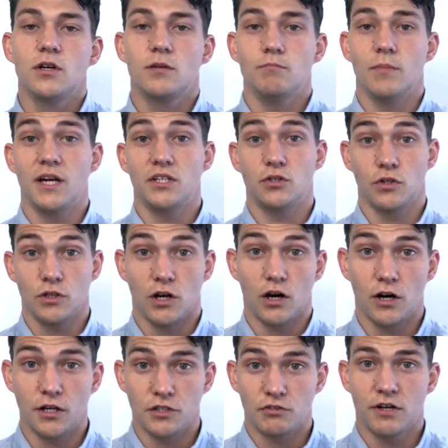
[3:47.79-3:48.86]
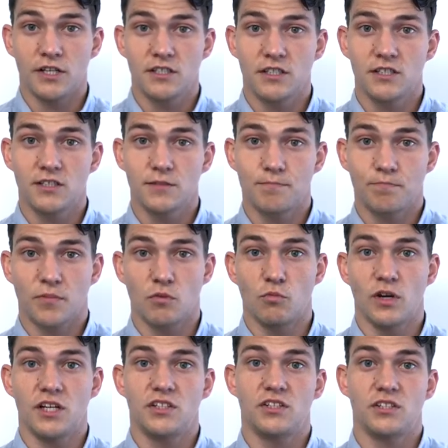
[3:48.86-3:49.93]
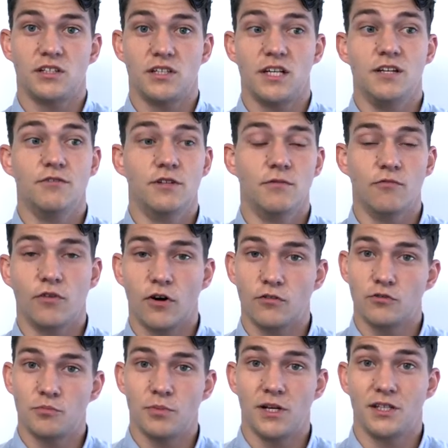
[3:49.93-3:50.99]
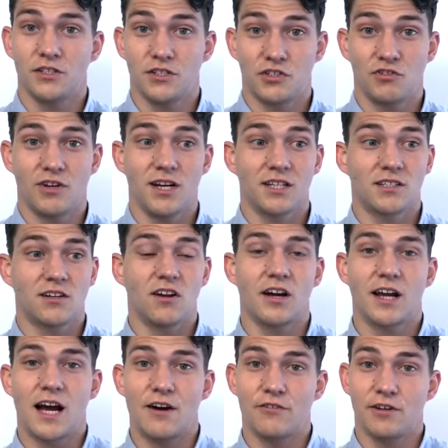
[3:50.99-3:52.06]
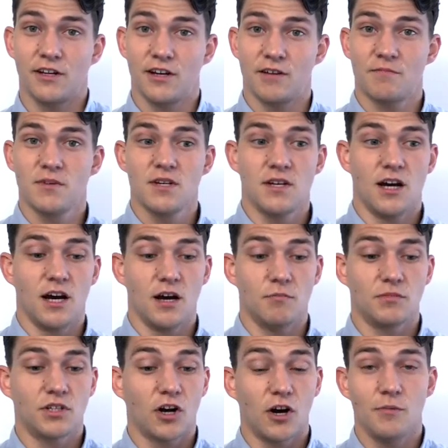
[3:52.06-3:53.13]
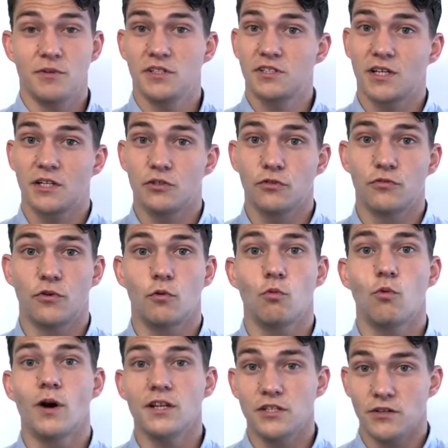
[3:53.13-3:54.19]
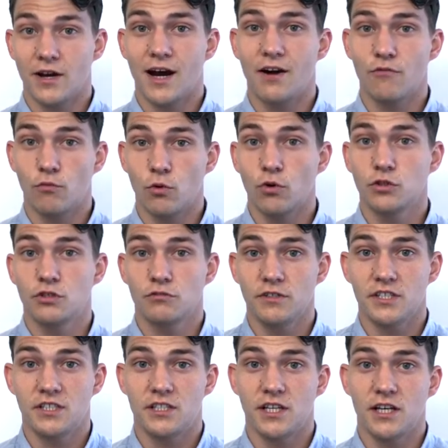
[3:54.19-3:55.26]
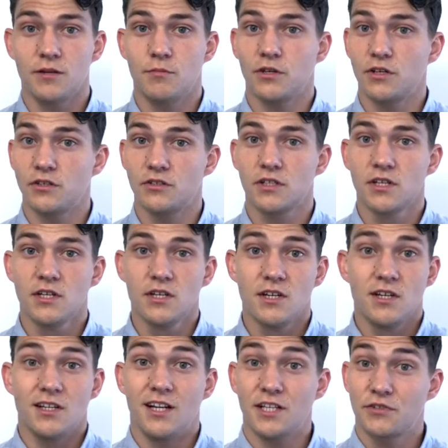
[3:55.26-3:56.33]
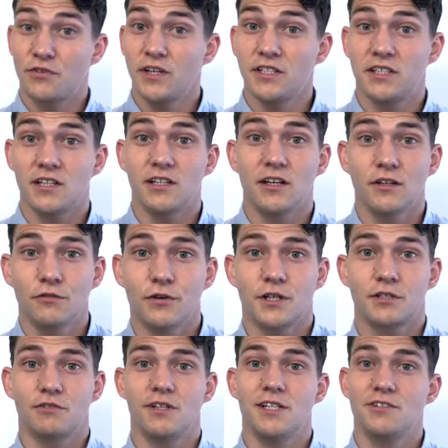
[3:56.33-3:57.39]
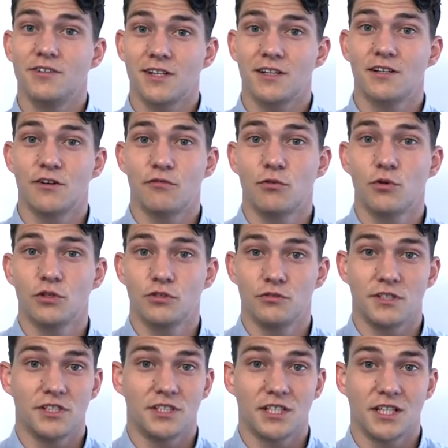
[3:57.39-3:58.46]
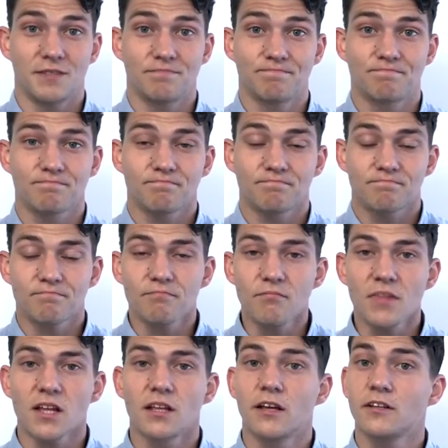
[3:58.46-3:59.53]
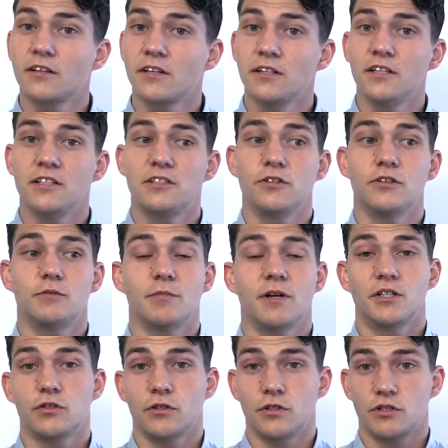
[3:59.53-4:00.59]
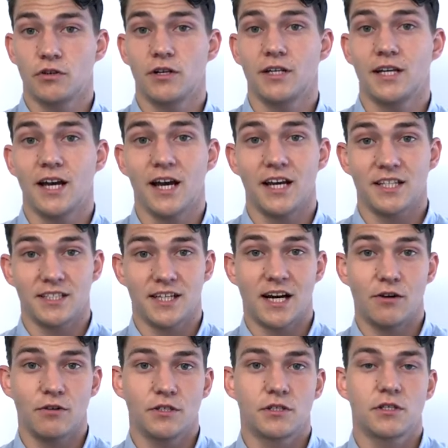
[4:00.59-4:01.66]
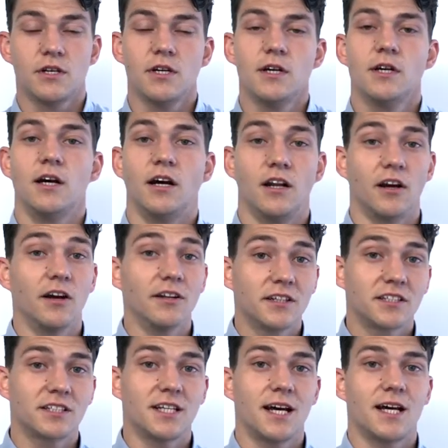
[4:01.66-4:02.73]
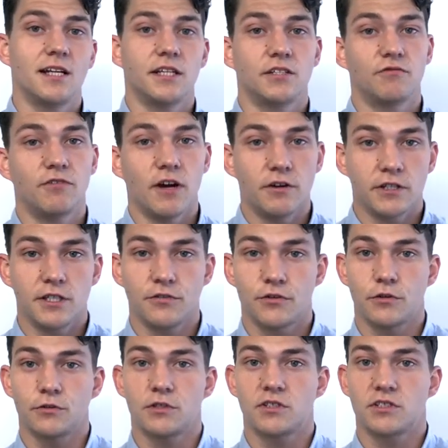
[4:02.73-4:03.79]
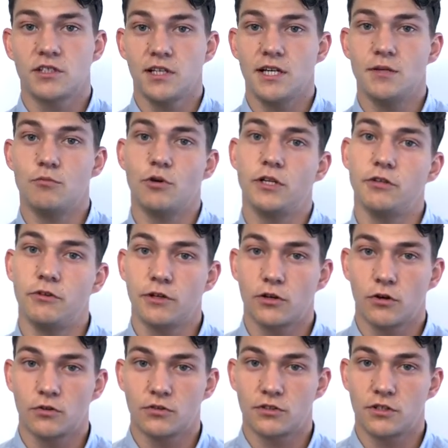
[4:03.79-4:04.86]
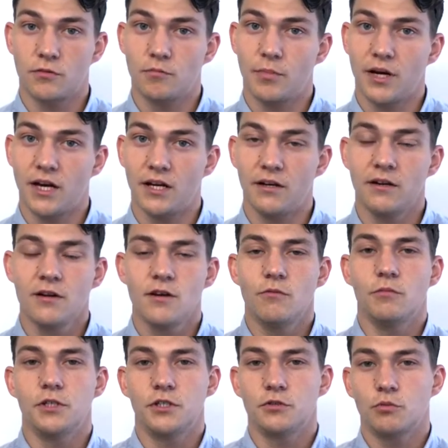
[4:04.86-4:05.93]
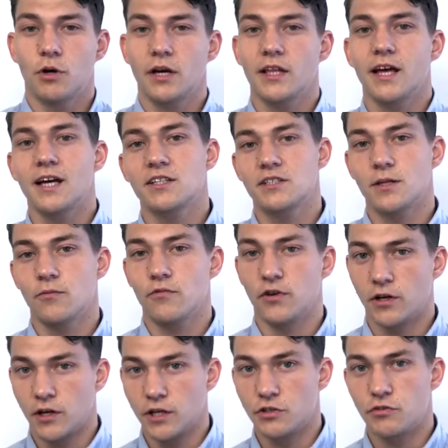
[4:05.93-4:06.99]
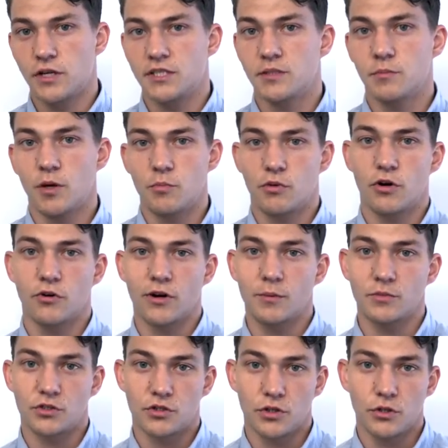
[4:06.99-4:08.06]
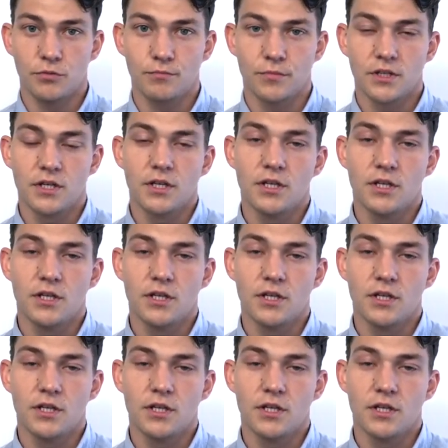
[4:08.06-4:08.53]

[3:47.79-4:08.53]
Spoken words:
make sure you're hydrated, which even involves being strict, like having a timing schedule for when you have water each day, because let's face it, none of us really drink enough water each day. The other thing you need to do is sure you're trying to get 8 hours. And I understand it's very difficult to sleep when you're in constant pain, which is why that's something I address in my programs too.